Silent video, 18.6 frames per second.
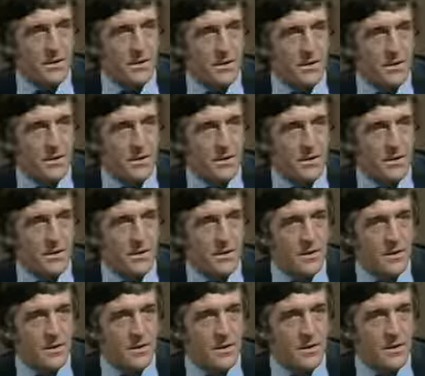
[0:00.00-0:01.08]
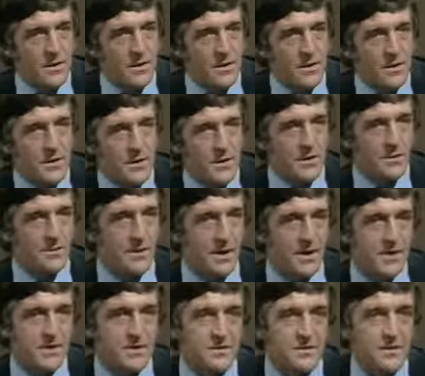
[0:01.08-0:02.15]
But also still interested, I know it was a, a
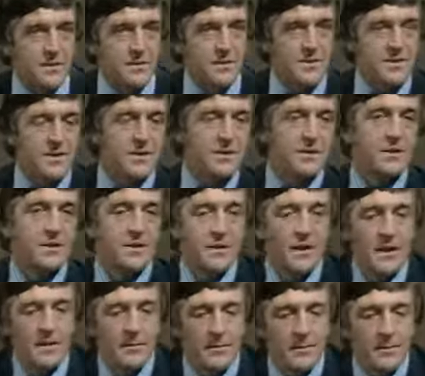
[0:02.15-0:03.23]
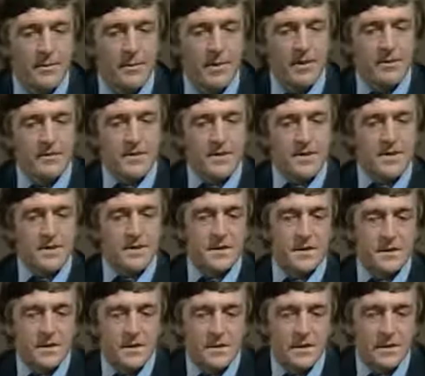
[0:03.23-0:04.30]
passion of yours in, uh, in previous
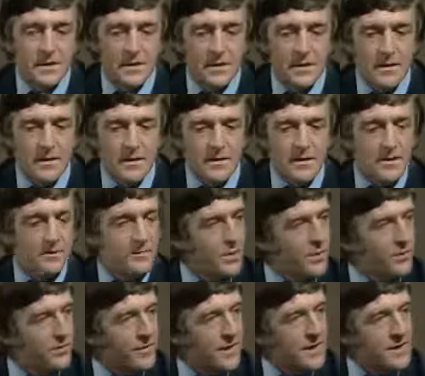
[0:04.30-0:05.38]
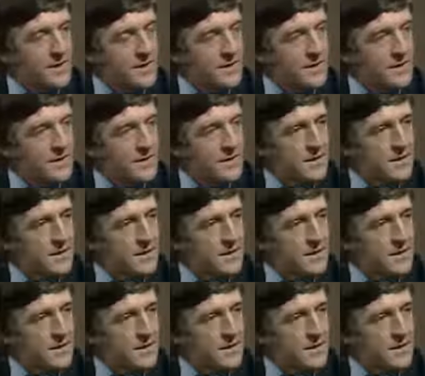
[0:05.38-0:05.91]
uh, years, in bullfighting.